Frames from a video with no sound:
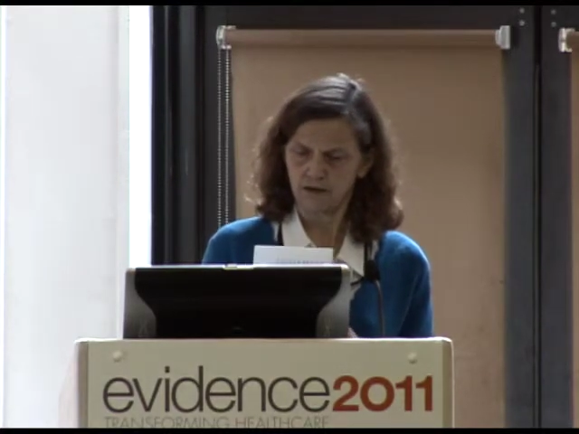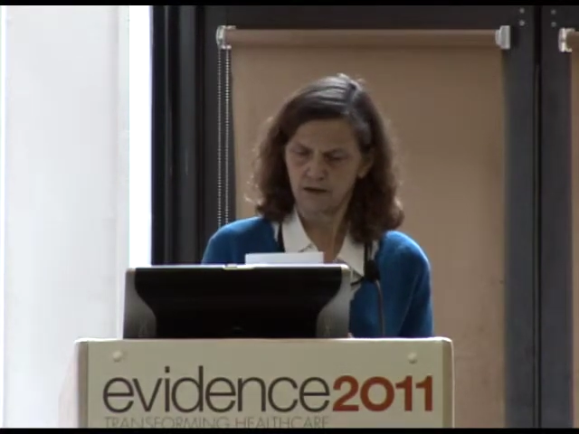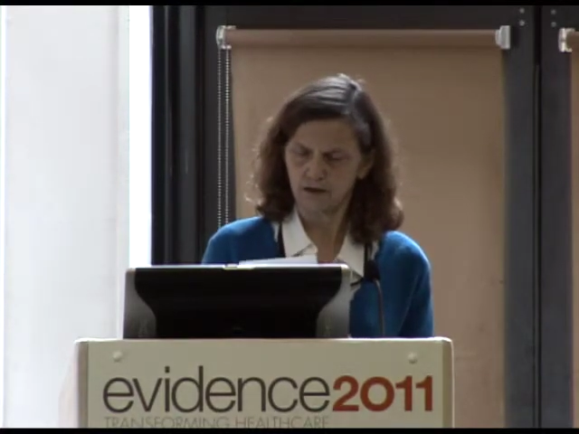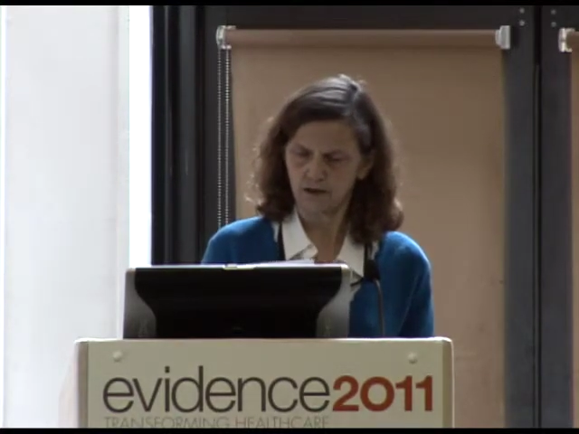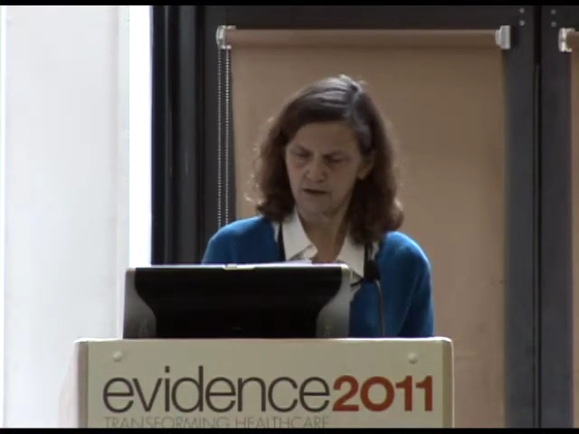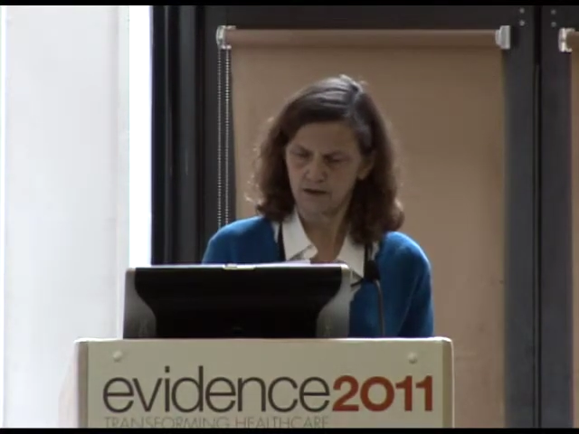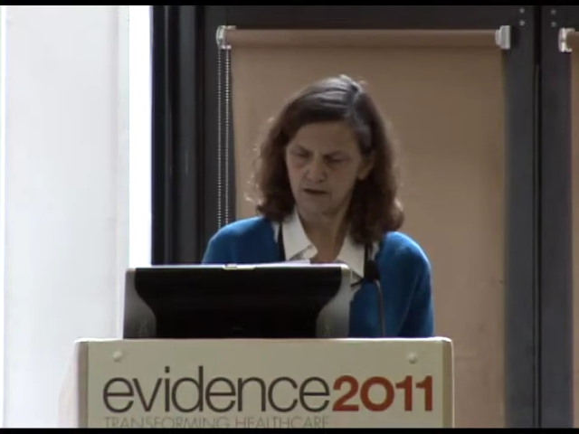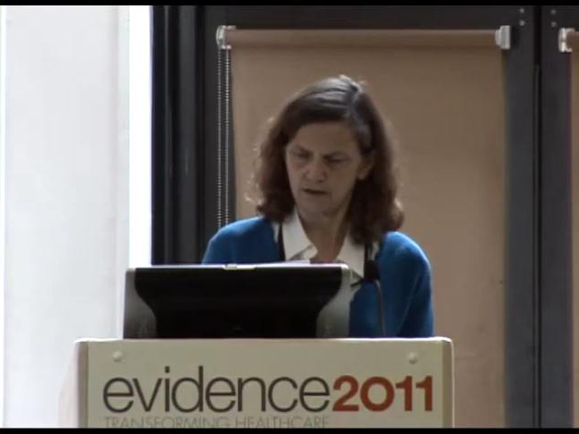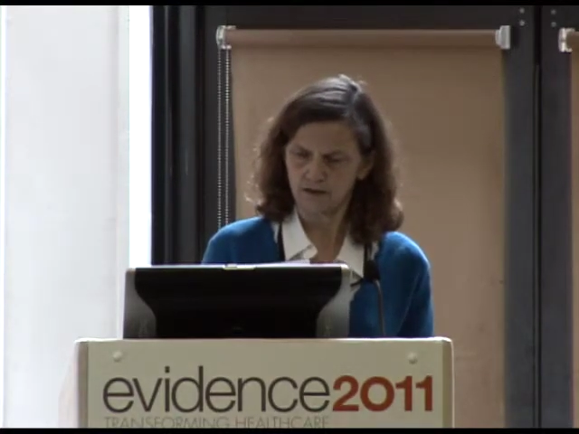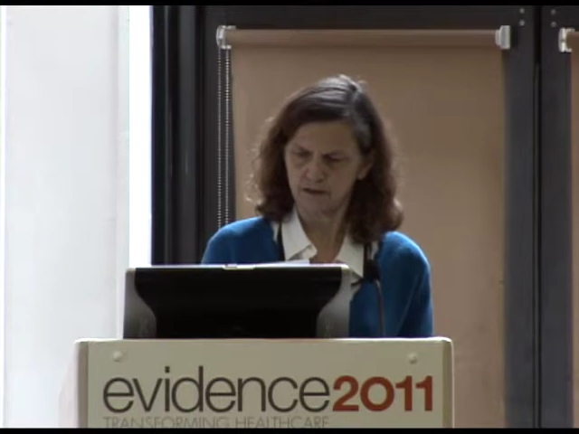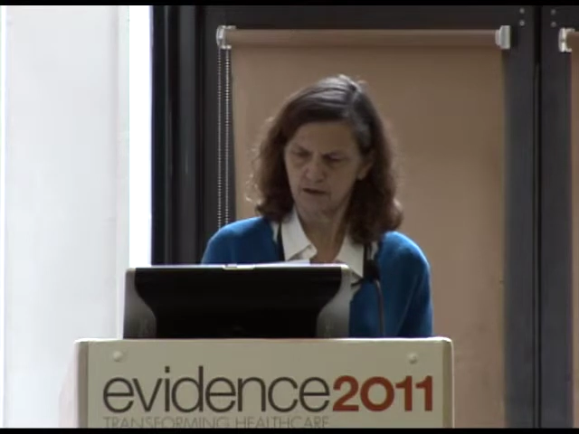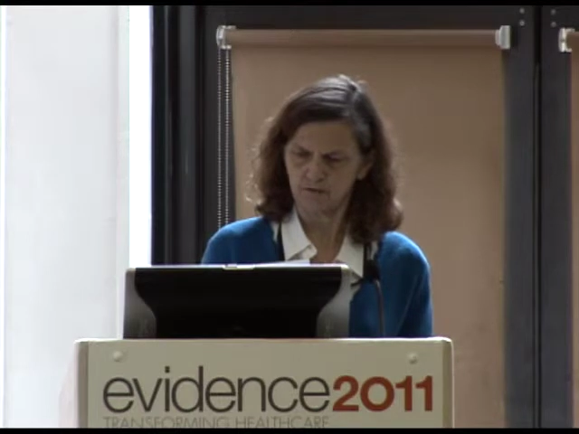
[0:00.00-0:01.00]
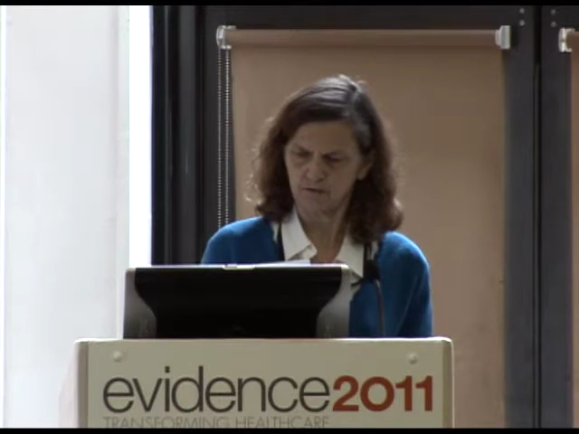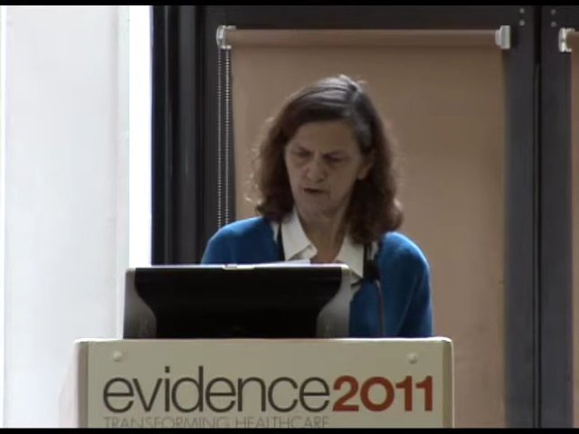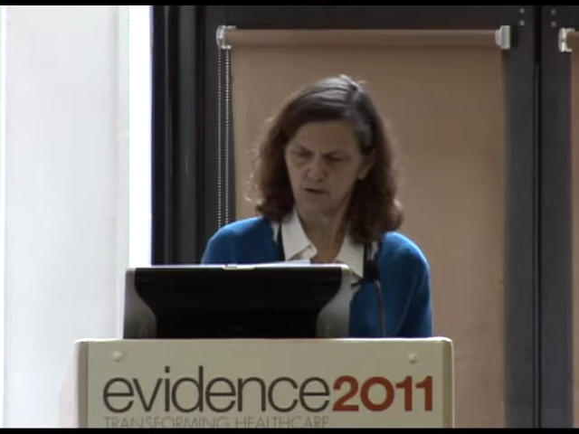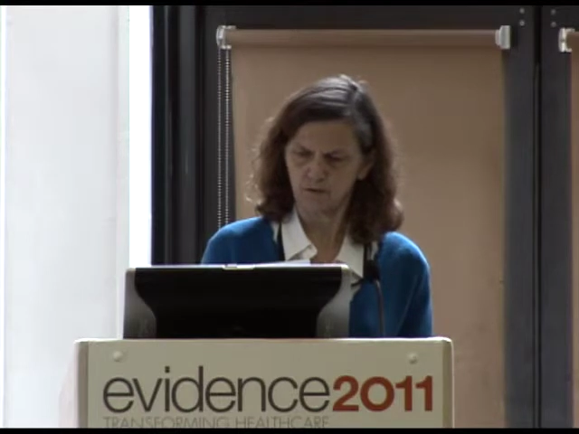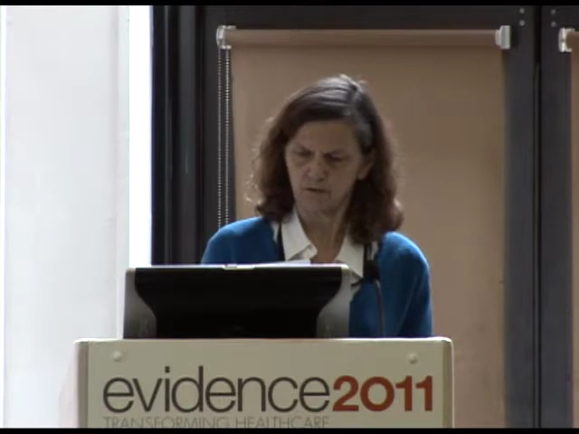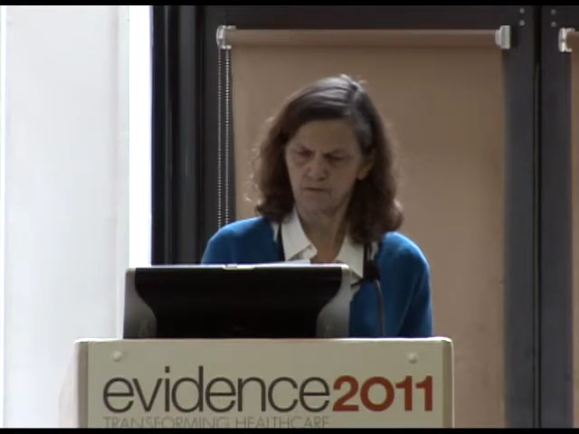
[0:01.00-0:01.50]
the guidelines that I've
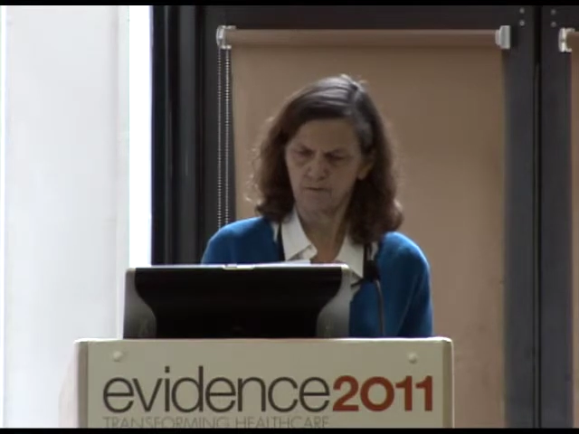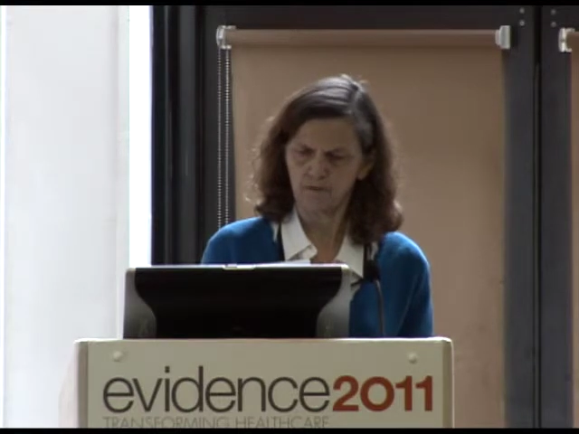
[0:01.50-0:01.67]
been on.